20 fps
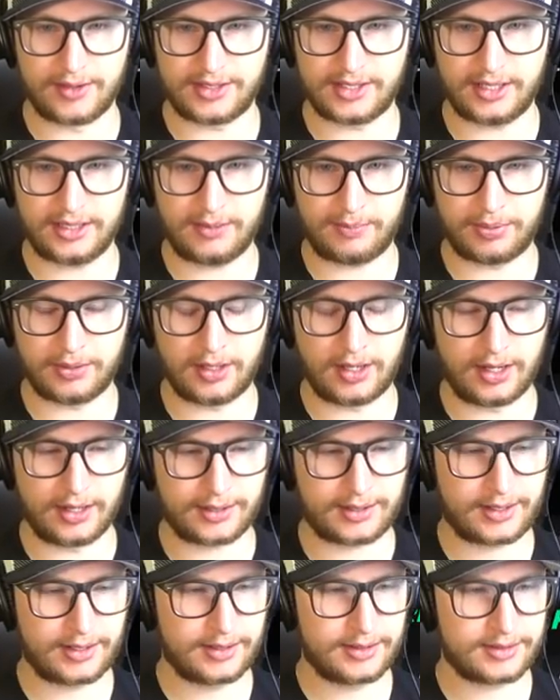He's on the
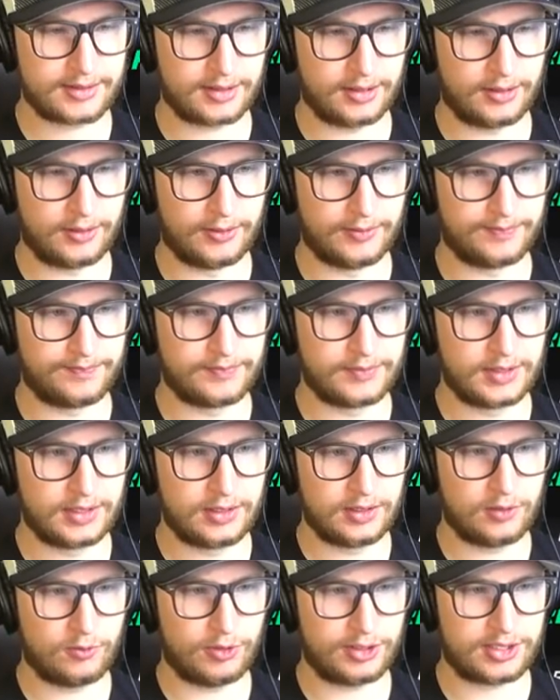block, so
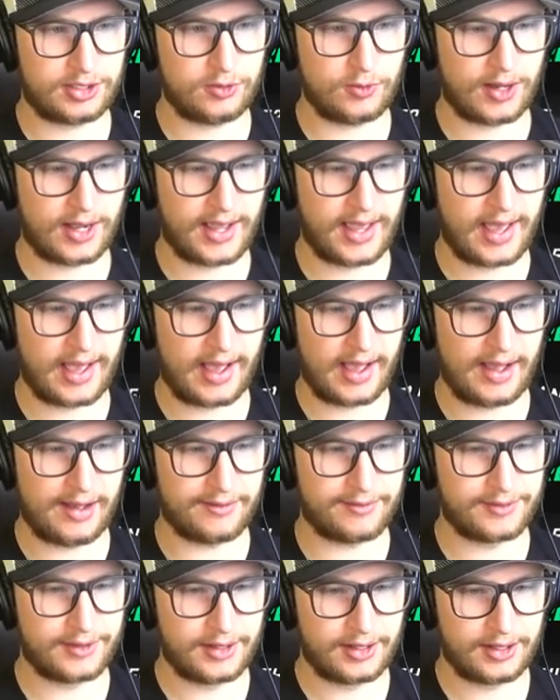what do I
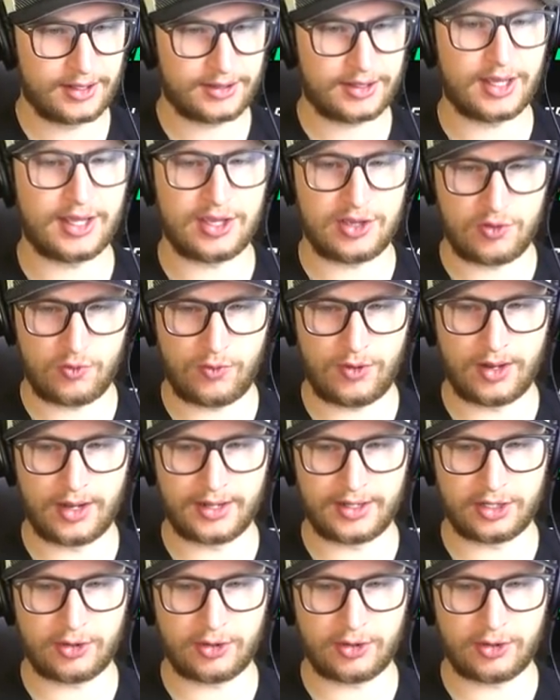have that you want?